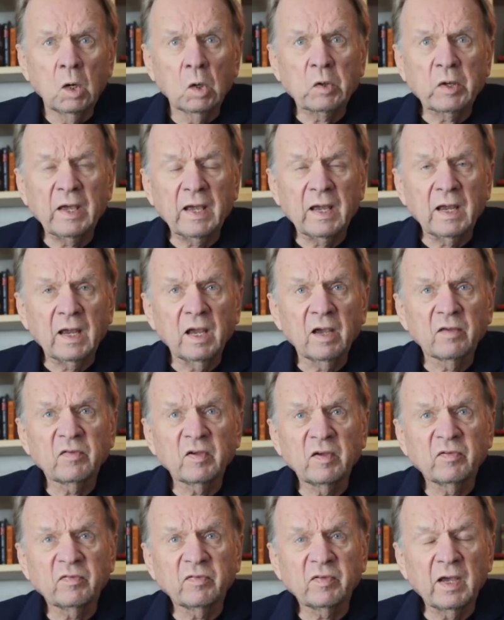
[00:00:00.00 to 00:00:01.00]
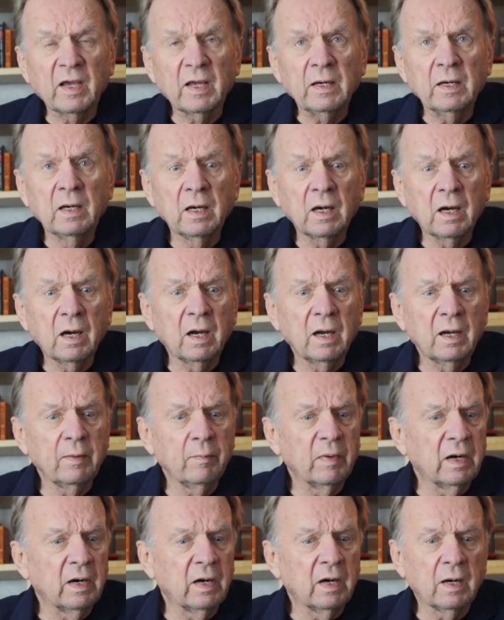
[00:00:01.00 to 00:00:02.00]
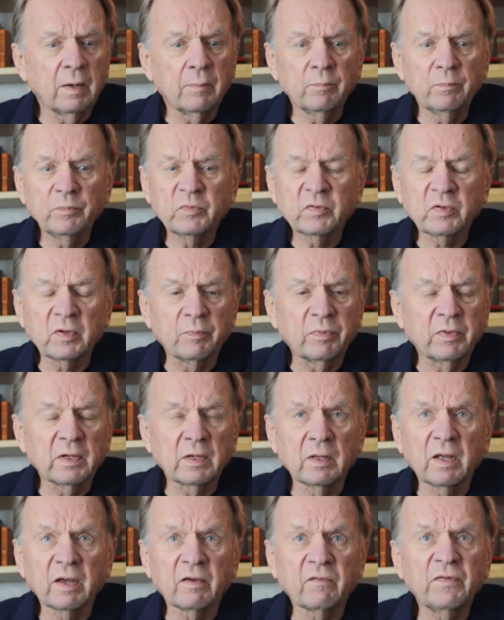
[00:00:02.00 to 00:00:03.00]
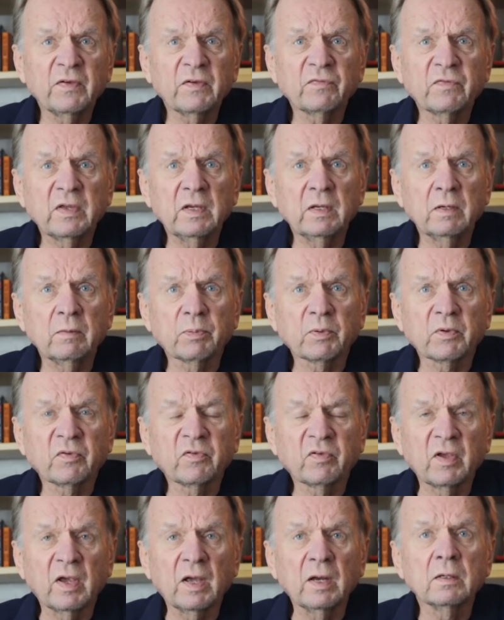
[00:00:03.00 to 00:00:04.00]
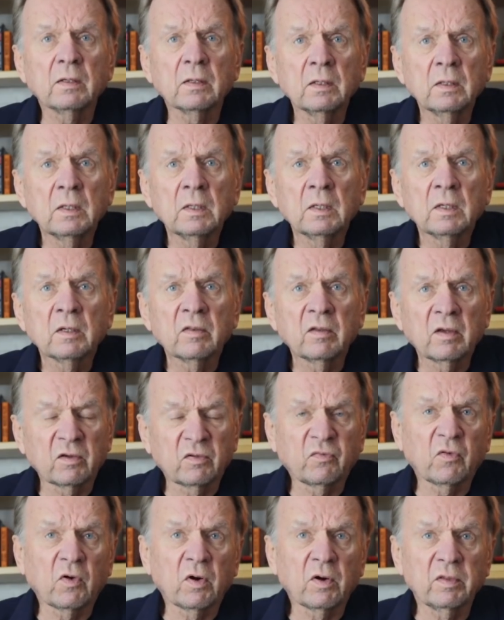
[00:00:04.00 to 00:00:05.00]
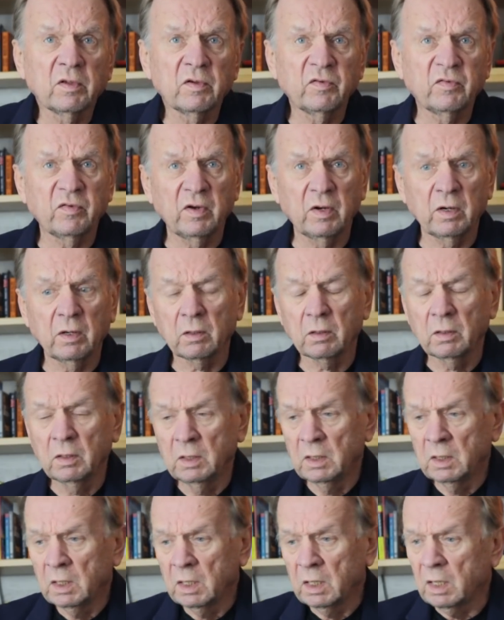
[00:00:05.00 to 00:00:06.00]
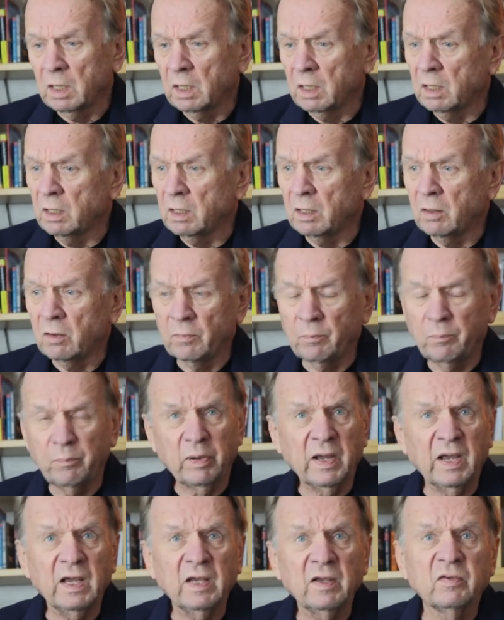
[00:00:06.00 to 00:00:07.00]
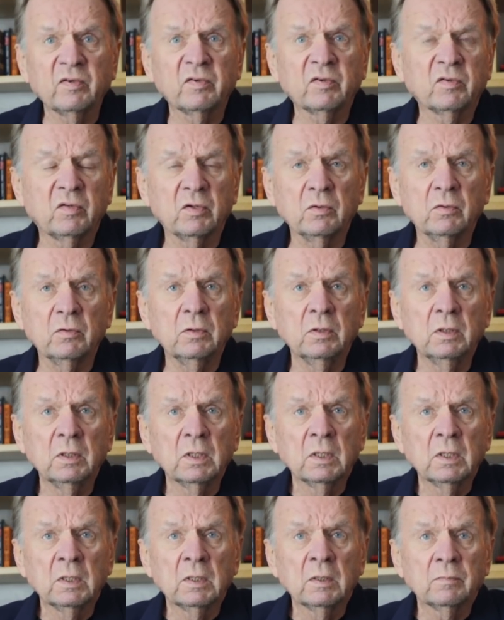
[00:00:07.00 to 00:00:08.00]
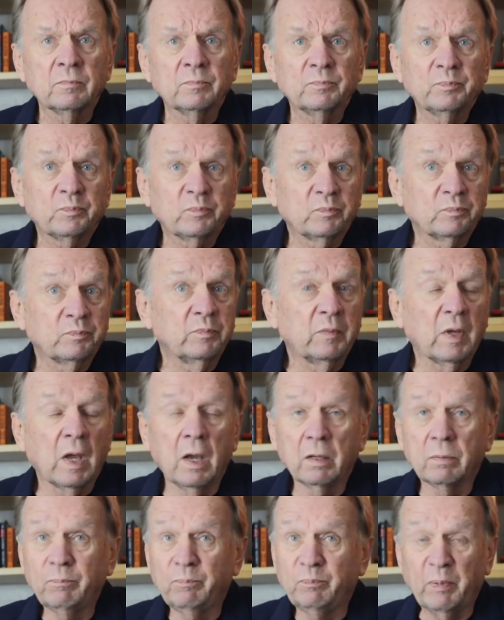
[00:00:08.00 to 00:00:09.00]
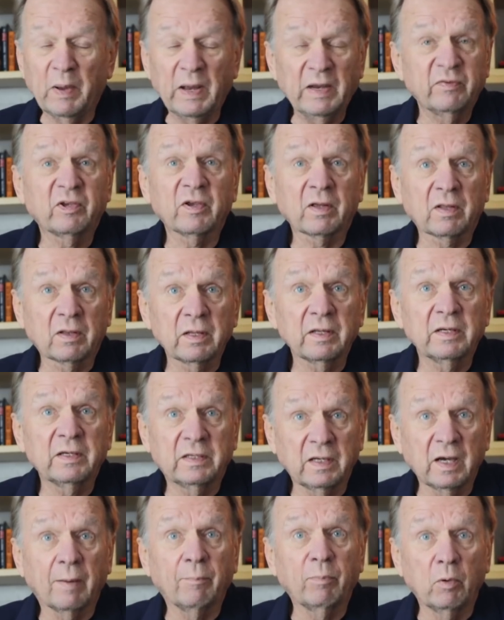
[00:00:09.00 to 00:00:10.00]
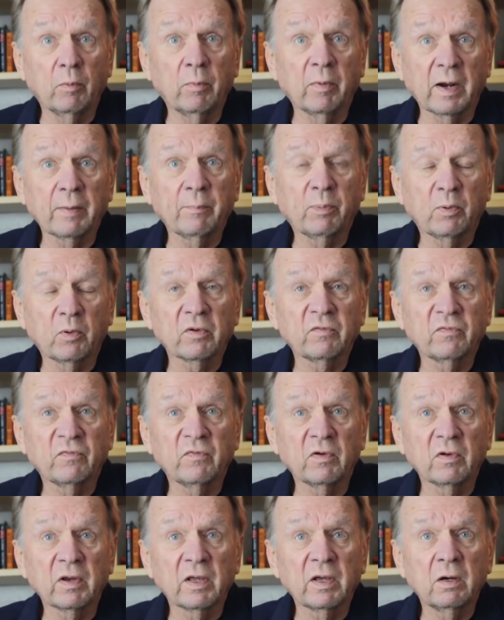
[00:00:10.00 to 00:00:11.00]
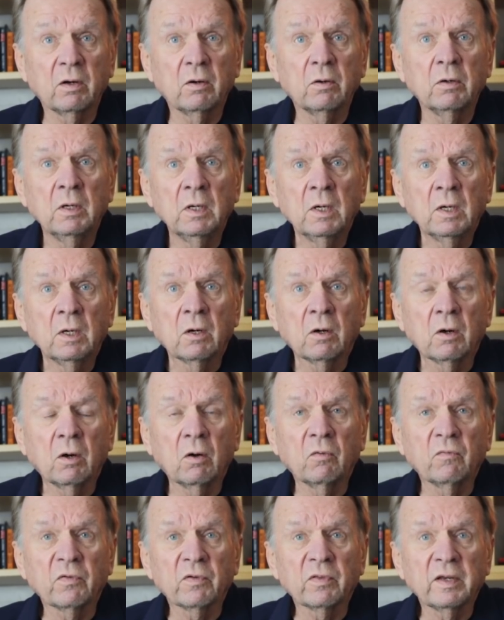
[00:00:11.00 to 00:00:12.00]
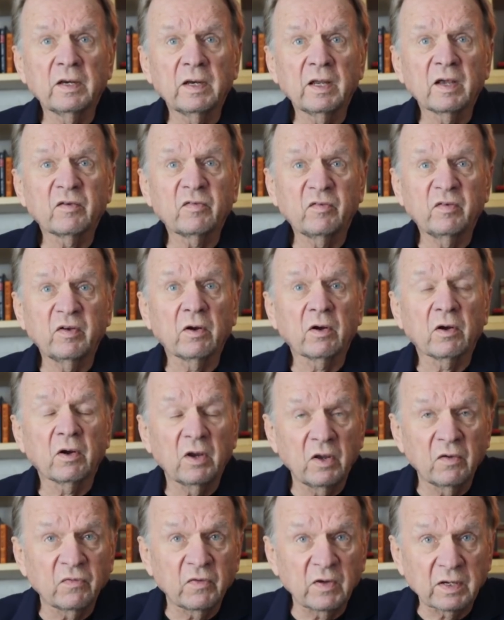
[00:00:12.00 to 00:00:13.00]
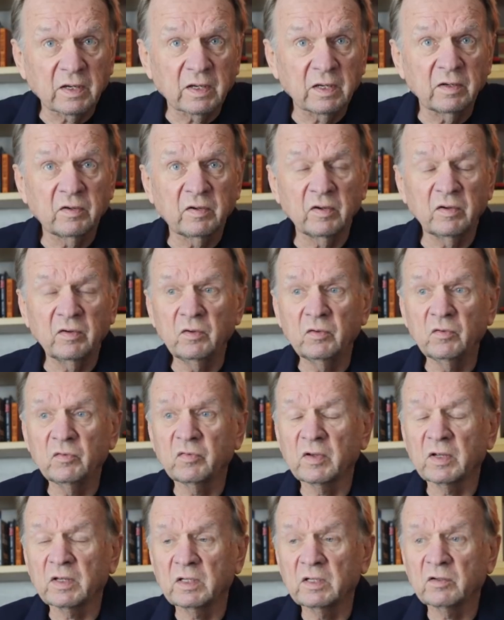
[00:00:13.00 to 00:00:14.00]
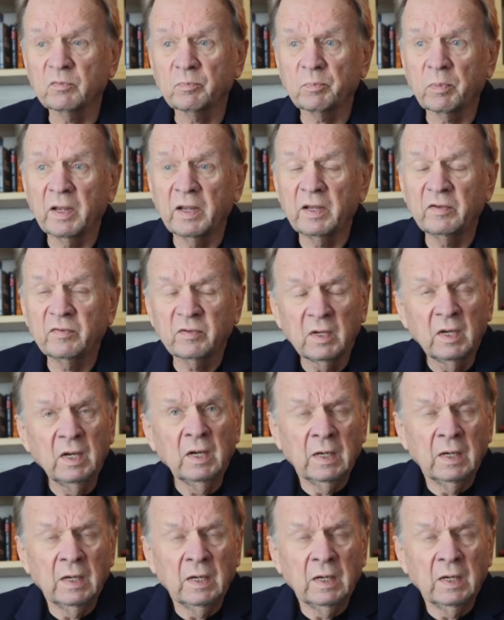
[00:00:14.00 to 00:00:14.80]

Okay, as I said, I'm up something like 15% thus far this year, uh, on pace to basically double my portfolio over the next year if it continues at this place.